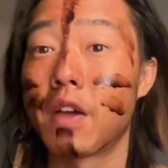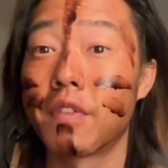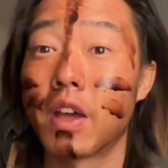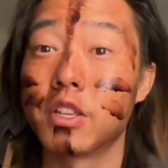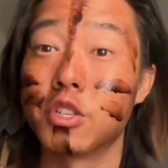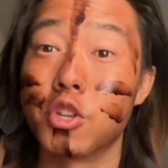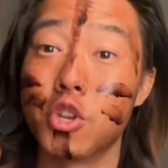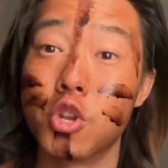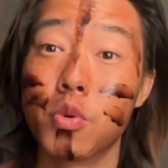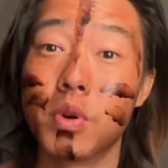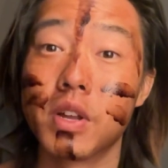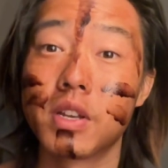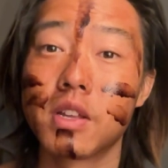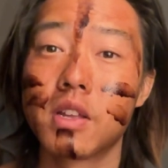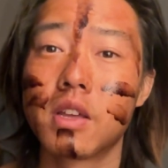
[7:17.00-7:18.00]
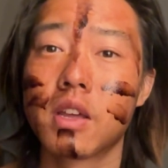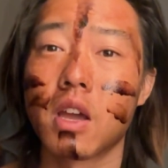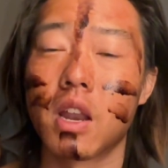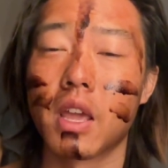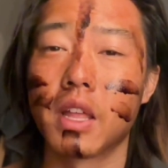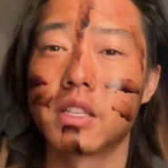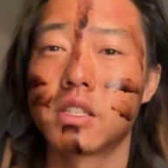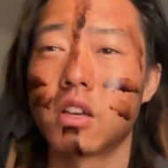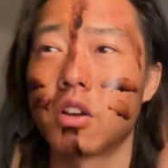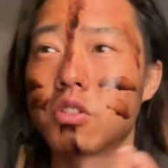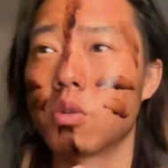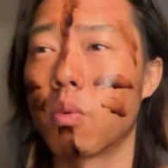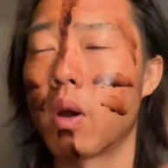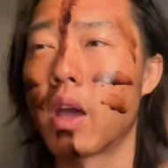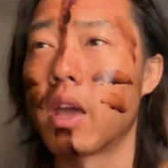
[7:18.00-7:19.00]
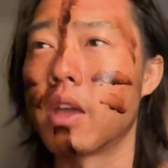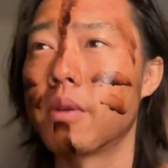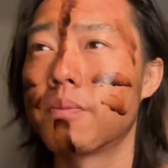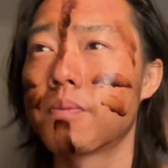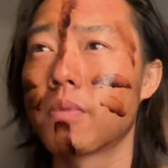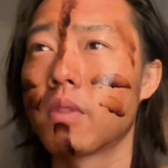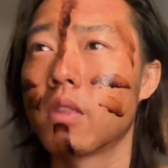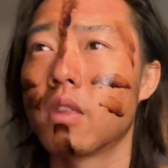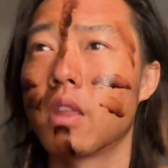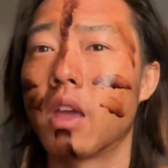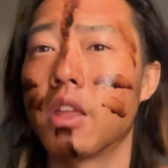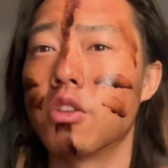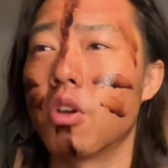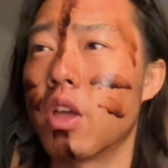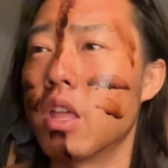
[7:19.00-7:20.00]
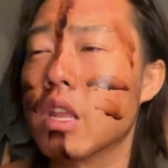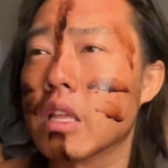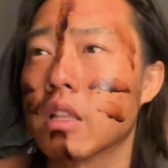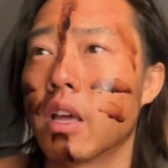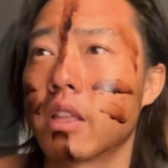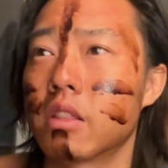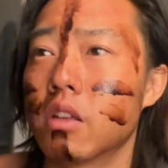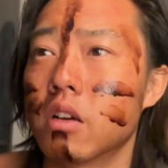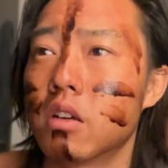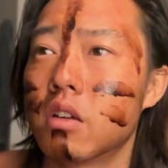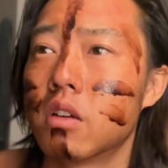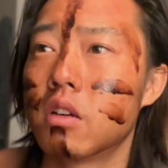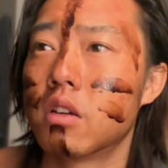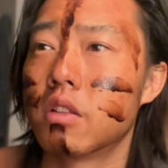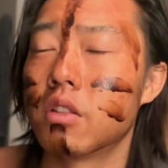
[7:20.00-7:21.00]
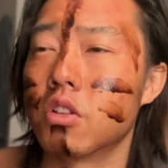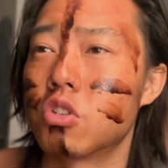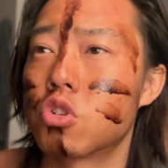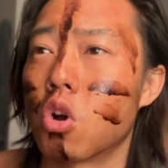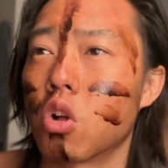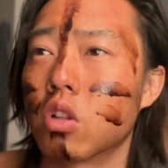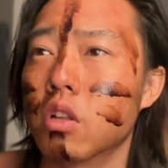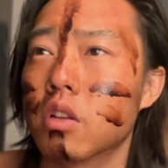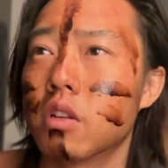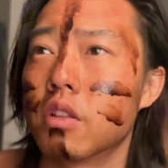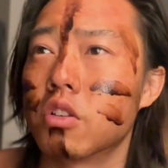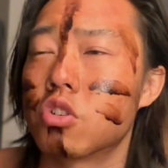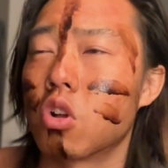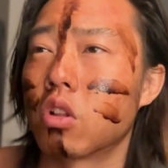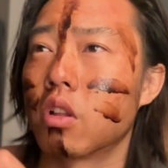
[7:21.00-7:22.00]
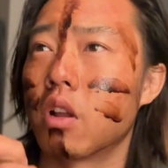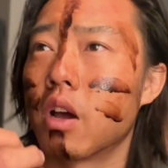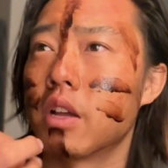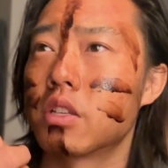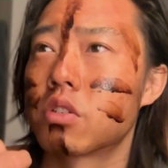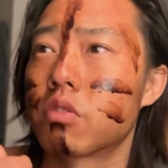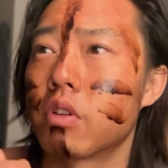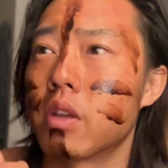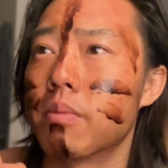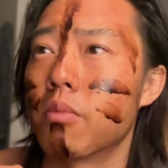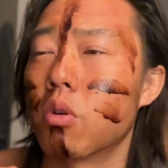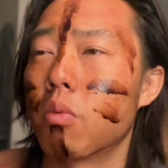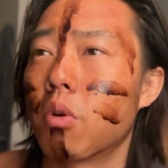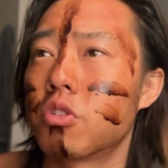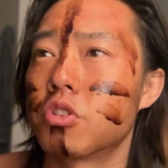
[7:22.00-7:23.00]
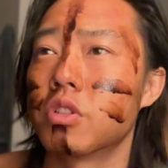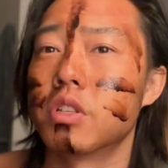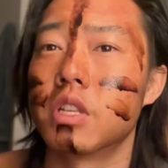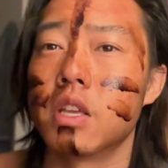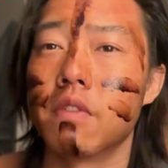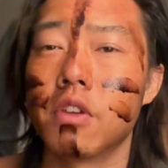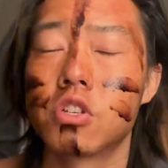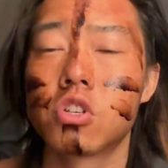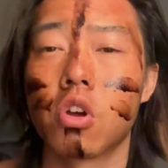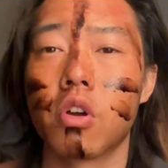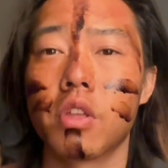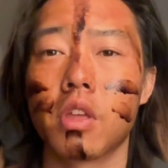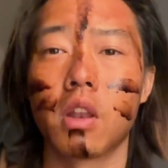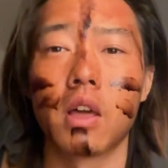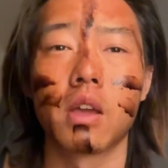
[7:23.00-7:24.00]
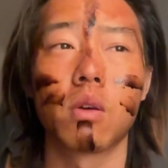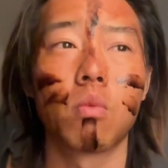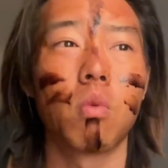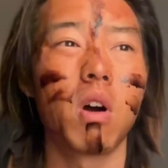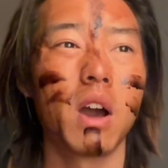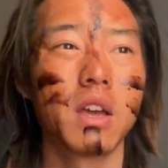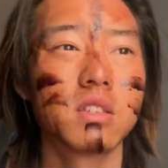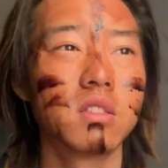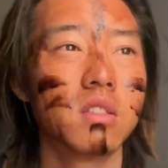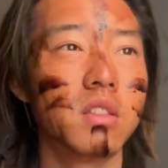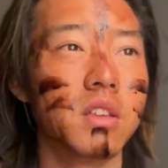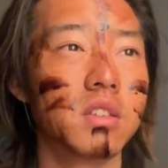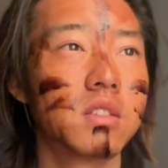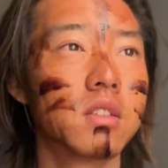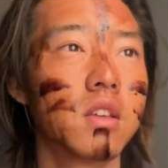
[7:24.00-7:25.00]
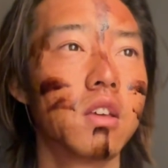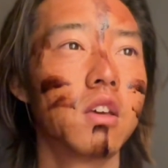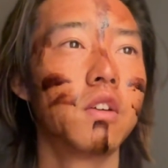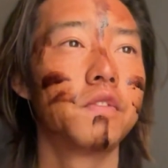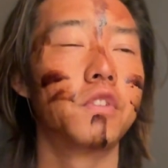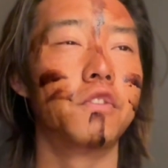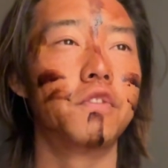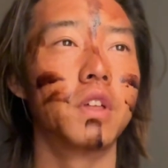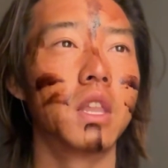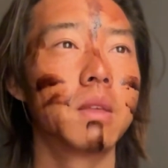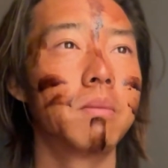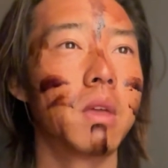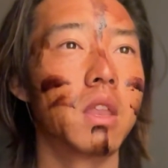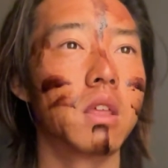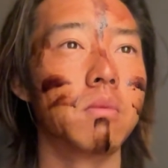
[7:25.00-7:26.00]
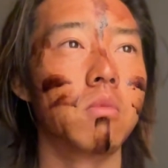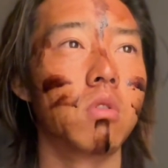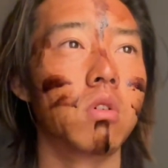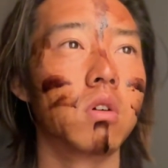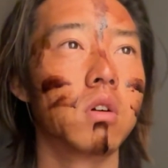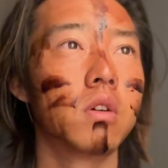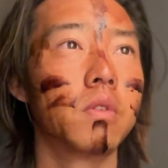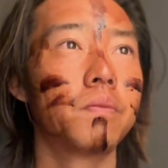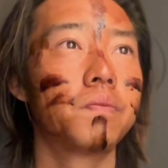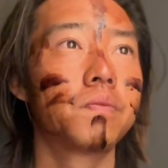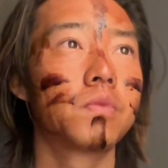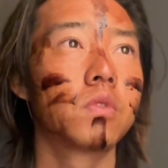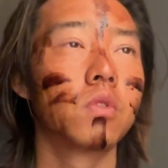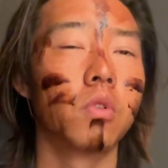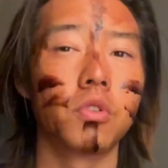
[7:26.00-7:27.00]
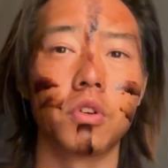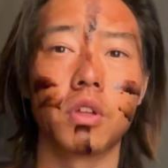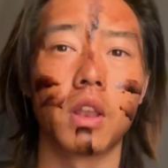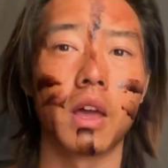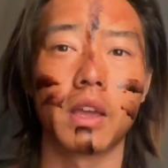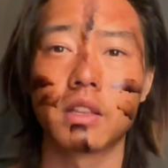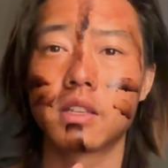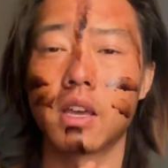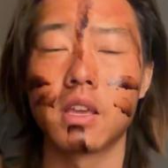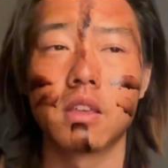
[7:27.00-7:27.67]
as you knew it kind of gets sucked away, and you're eating like the chocolate ice cream or watching the TV show and you're like, why isn't this fulfilling me anymore? Or you're like